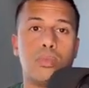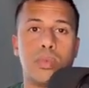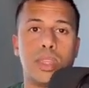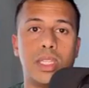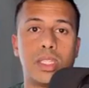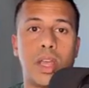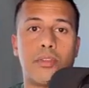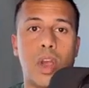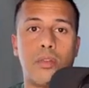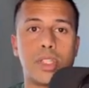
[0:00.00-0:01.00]
with these tough
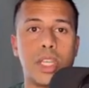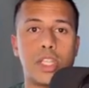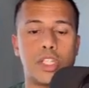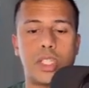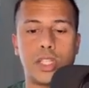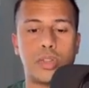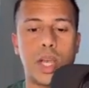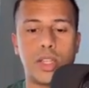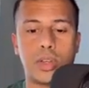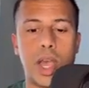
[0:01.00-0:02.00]
conversations that you
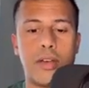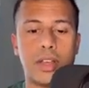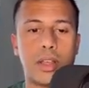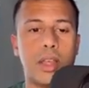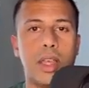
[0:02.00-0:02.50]
guys are having.